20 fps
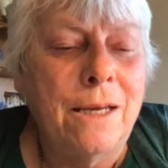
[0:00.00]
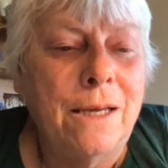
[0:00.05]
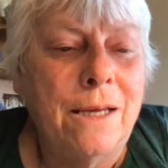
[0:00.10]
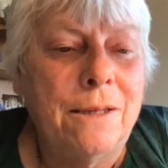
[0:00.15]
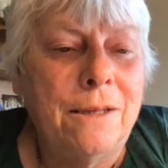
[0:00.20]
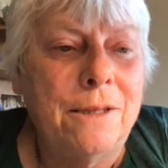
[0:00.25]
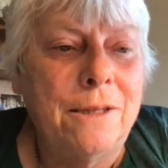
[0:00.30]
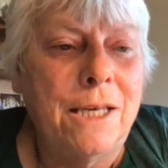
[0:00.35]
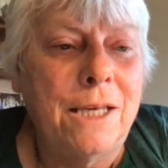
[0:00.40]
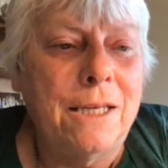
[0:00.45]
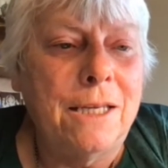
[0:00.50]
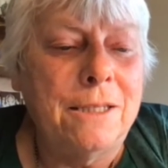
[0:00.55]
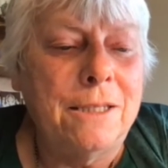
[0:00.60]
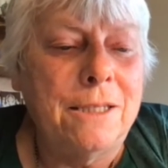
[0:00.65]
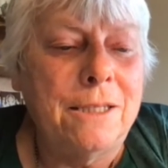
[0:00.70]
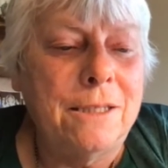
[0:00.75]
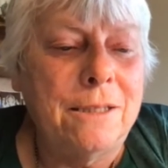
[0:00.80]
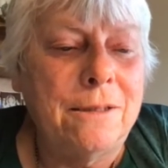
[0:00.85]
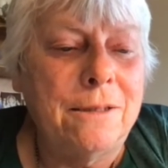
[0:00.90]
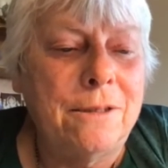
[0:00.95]
that
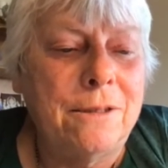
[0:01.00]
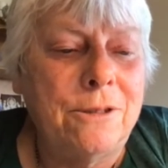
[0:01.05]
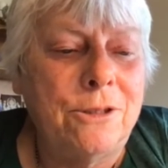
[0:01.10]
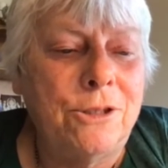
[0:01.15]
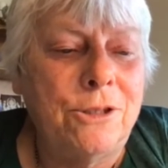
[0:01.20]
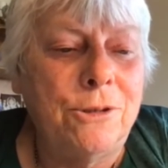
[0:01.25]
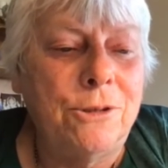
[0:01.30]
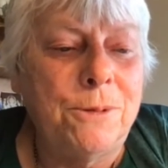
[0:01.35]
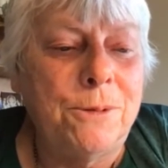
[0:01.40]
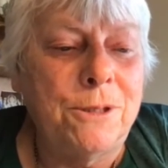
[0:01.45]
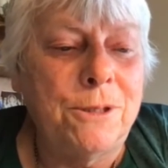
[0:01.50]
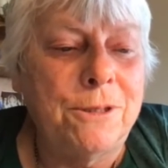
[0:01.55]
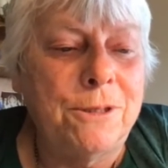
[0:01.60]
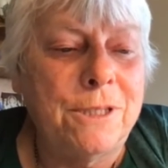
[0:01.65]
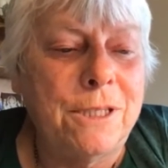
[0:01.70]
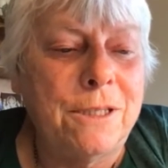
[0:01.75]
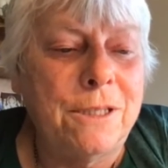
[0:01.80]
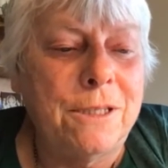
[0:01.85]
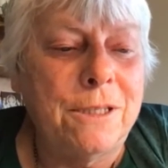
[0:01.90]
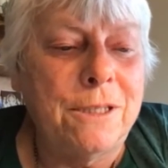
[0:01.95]
Jupiter is
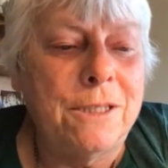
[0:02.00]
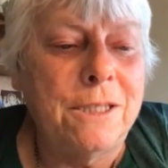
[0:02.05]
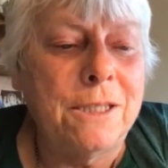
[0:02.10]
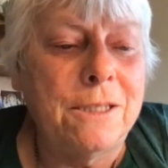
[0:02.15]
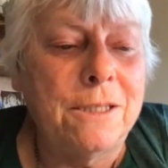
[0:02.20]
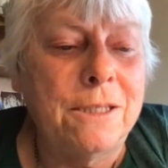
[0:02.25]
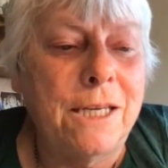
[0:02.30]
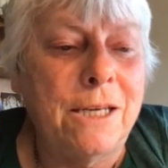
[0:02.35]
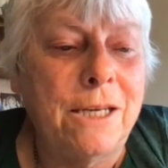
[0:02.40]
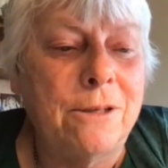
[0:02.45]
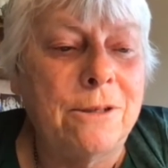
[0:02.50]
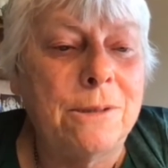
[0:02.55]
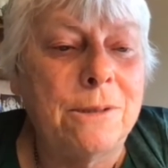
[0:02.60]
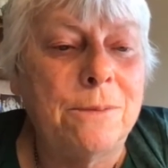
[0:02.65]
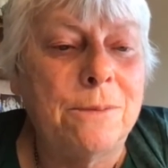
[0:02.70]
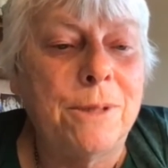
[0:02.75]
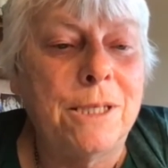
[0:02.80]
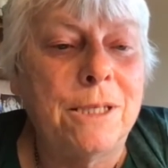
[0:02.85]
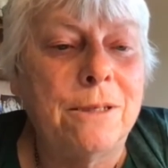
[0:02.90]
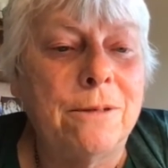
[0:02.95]
in the sixth house,
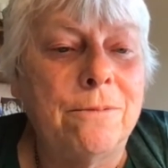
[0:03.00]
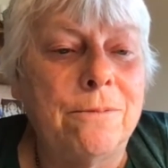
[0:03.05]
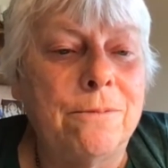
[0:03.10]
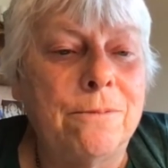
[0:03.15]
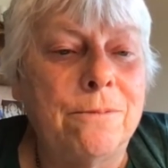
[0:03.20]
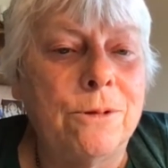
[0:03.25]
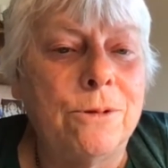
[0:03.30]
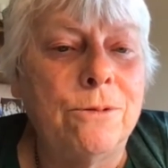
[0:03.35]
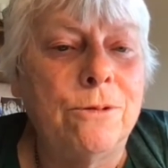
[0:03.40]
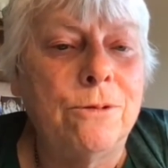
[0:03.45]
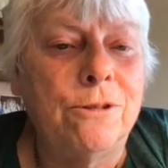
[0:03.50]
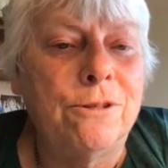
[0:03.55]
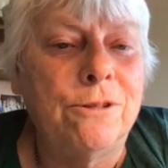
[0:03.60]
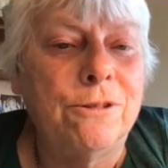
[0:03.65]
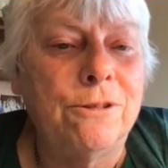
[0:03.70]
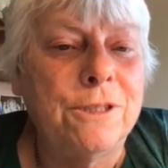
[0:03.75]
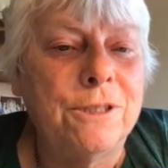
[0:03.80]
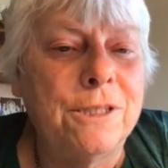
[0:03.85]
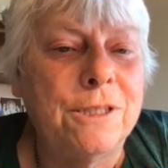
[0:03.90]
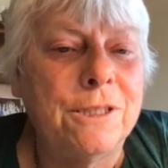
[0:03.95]
but it
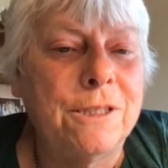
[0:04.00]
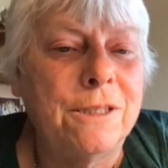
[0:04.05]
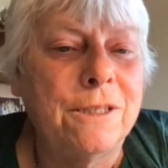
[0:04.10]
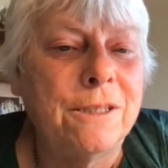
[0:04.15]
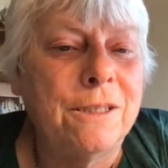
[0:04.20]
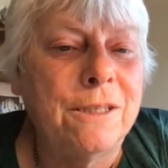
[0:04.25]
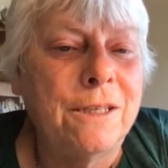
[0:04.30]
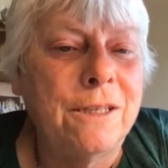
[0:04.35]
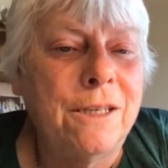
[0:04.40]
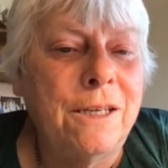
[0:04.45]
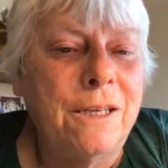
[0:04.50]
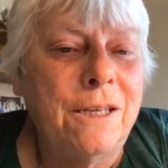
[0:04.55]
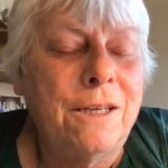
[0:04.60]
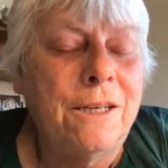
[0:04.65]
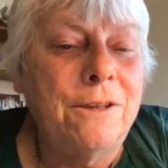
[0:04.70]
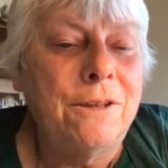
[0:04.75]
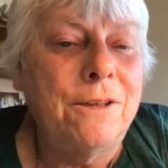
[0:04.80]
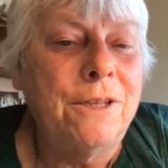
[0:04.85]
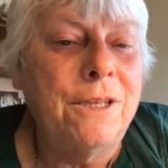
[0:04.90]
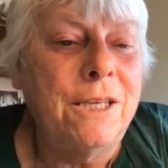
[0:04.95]
rules
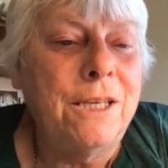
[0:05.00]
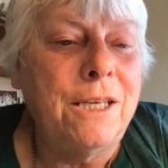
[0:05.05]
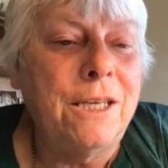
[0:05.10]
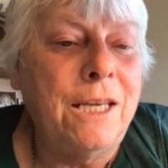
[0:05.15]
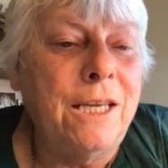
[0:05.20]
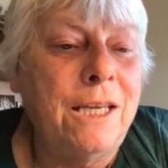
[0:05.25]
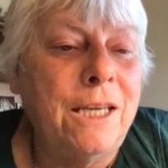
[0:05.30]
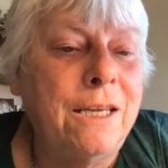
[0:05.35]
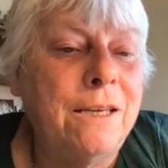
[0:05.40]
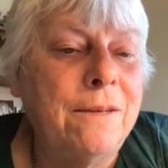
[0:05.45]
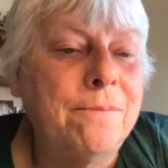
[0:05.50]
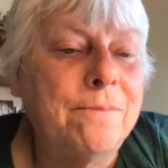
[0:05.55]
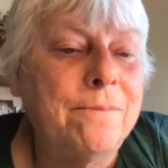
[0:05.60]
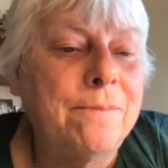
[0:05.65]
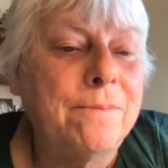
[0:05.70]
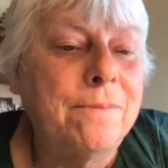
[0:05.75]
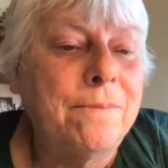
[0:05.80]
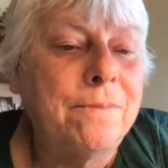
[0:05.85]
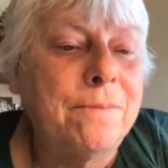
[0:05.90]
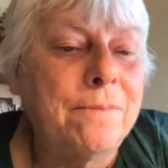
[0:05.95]
the
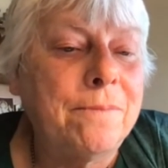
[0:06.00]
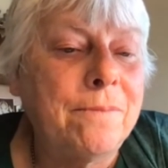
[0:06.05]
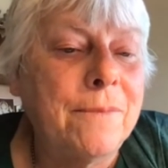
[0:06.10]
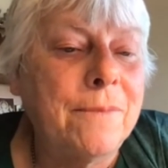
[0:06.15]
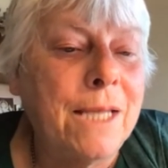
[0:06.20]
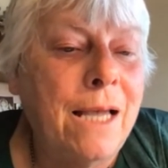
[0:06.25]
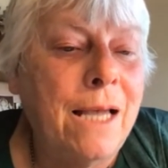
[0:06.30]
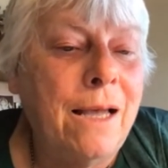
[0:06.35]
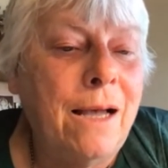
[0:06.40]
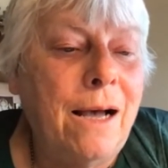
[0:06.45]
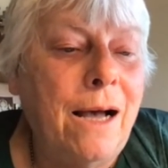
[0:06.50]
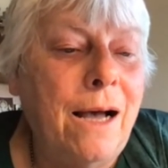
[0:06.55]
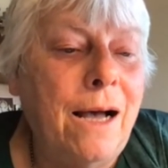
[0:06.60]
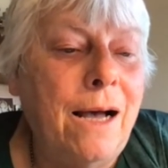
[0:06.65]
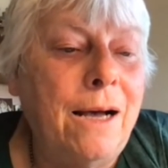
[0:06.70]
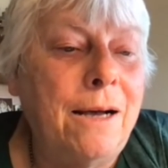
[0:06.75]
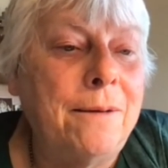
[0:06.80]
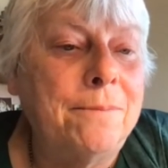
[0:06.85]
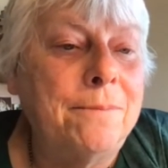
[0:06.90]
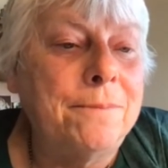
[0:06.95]

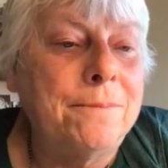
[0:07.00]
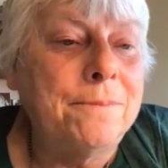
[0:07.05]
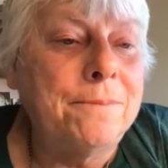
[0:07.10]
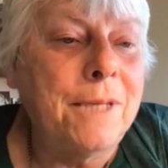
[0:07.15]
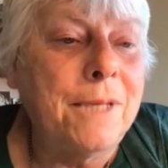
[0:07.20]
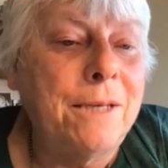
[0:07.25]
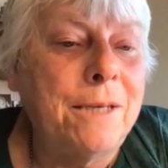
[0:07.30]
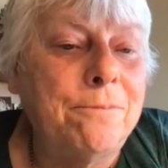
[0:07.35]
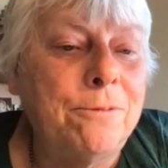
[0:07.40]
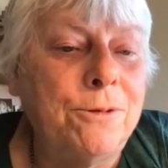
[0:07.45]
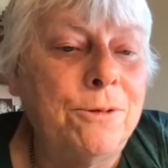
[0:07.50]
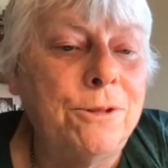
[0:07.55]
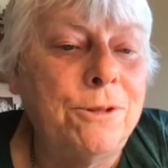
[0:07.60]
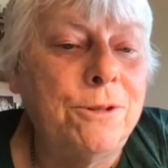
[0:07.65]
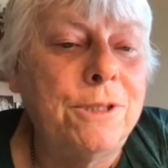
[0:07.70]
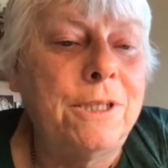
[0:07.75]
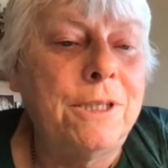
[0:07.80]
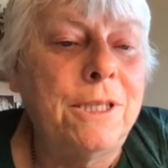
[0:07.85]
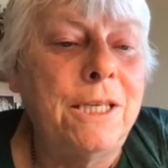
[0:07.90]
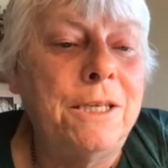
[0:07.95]
um, it
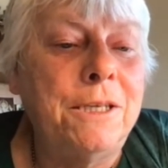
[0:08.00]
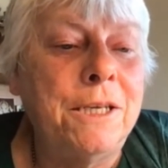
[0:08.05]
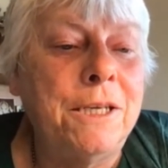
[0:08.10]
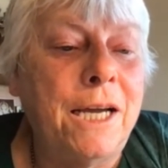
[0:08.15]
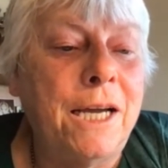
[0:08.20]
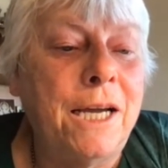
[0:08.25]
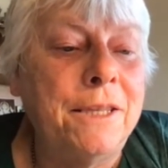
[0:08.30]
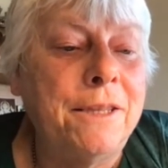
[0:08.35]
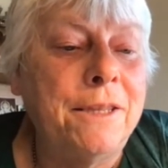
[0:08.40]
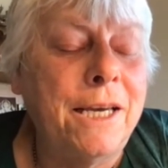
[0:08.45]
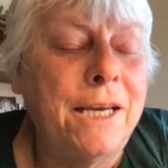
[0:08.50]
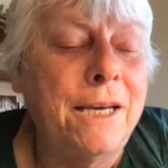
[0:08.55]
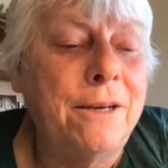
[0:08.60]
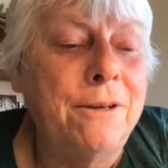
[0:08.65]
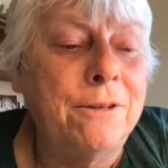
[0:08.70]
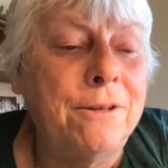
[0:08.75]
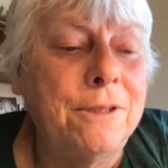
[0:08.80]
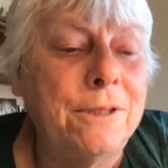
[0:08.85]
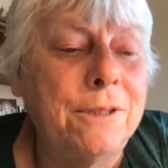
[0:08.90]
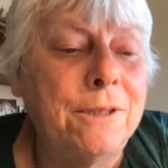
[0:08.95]
rules the ninth
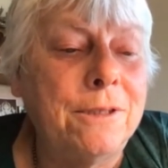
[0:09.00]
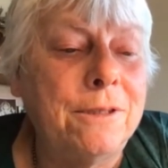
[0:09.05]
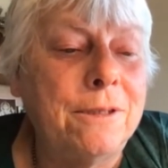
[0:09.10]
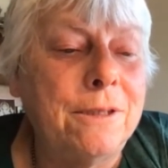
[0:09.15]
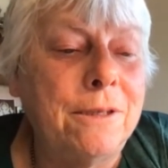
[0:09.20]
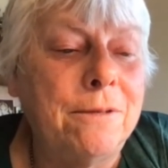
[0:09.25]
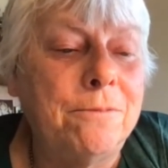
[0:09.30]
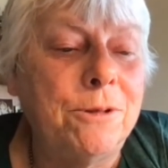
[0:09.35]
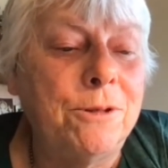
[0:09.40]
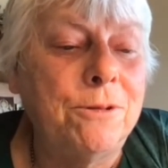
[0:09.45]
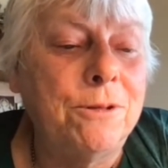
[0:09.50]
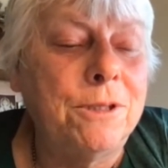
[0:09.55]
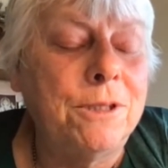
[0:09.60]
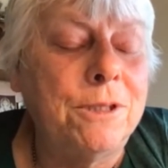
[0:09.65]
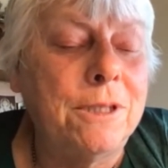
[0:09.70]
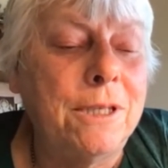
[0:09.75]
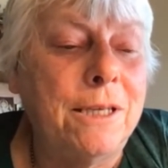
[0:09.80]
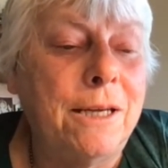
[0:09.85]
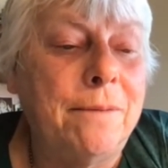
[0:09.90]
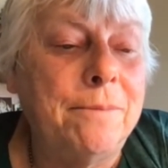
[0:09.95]
house. It rules.
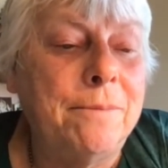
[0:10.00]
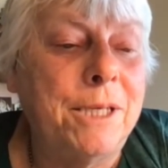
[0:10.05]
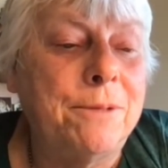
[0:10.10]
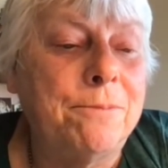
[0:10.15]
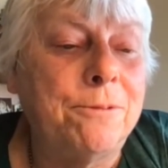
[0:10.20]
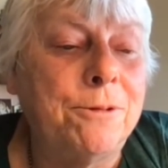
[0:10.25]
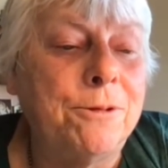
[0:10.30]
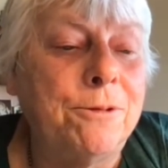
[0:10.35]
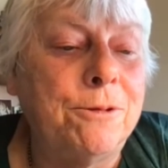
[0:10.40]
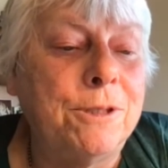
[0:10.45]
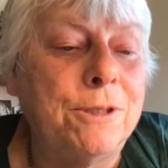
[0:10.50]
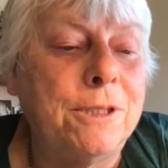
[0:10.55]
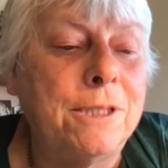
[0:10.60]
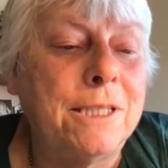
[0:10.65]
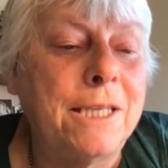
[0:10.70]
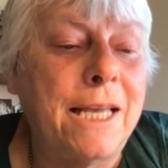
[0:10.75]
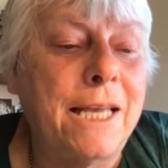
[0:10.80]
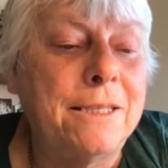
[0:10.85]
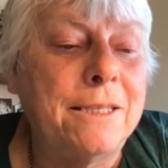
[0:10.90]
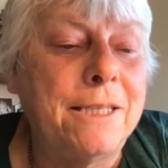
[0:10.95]
I mean, it rules
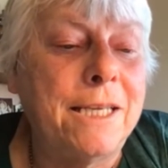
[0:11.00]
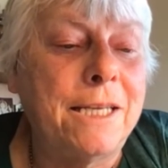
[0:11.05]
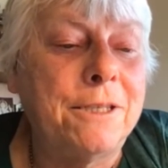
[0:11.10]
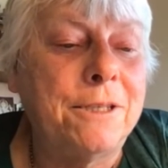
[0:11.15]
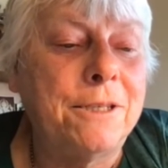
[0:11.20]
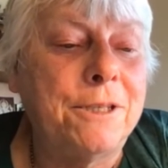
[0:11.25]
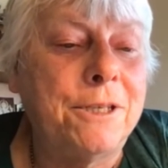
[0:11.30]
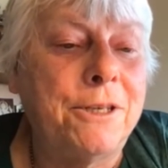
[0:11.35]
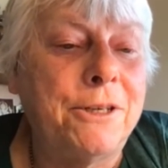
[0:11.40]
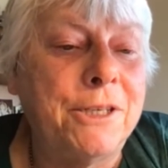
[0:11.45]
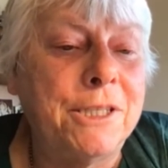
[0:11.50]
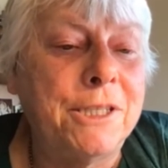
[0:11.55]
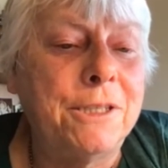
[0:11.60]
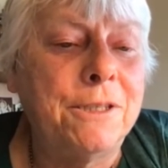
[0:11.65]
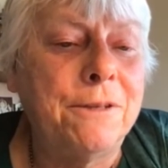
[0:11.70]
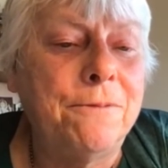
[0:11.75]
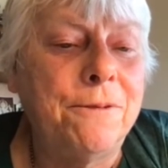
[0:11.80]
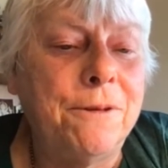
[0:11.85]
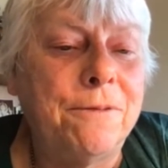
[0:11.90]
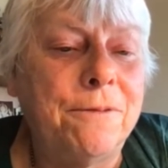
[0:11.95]
Sagittarius,
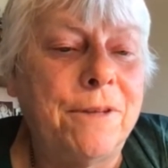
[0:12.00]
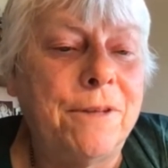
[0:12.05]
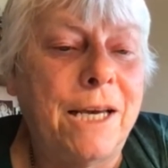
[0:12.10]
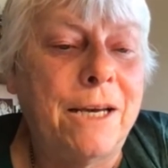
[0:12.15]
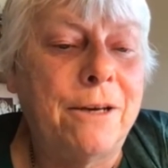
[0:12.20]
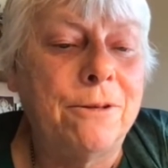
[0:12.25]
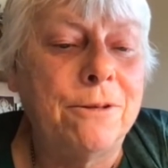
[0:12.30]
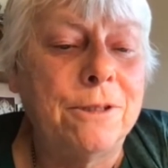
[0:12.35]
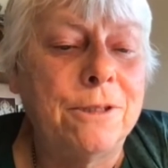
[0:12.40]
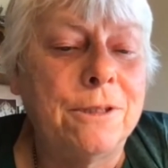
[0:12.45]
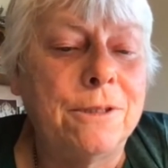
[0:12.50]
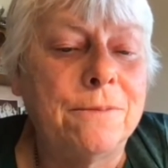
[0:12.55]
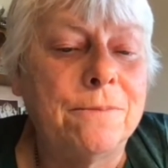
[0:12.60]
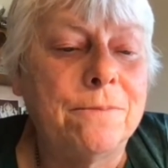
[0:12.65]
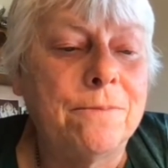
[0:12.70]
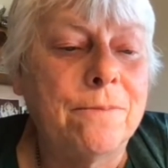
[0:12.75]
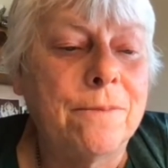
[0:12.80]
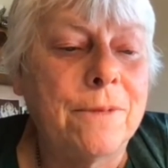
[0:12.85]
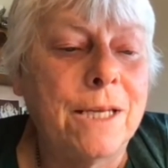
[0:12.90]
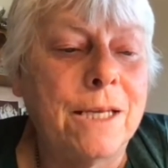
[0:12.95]
the fifth house,
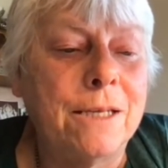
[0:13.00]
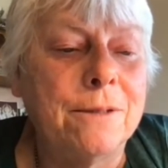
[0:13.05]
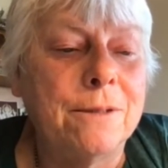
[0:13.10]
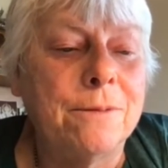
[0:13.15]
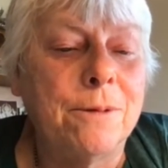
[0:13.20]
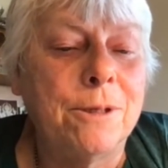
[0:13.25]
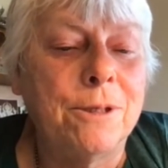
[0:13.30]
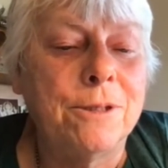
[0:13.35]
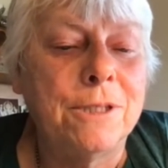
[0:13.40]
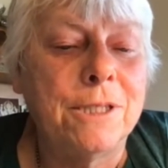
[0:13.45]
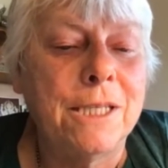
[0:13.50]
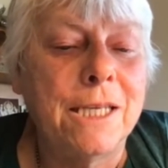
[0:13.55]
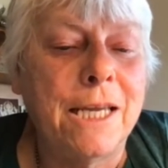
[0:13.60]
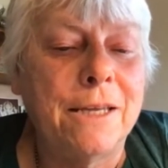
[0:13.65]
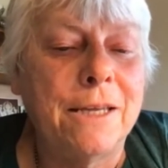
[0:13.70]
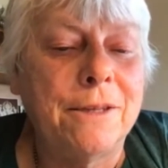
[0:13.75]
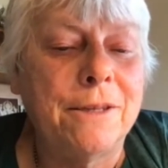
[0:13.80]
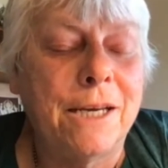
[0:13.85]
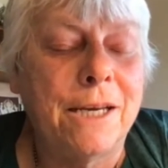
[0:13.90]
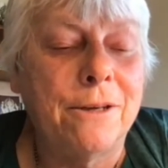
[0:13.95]
as well as the
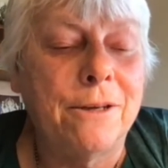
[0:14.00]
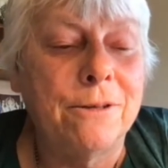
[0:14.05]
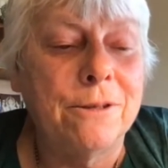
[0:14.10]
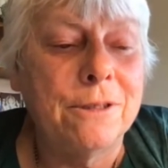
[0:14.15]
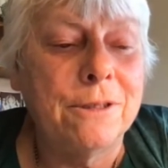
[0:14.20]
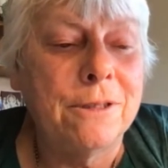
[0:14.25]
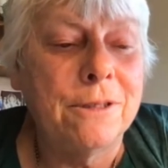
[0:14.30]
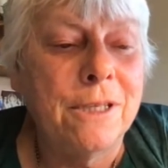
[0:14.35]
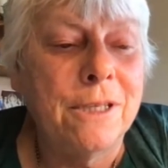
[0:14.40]
eighth house.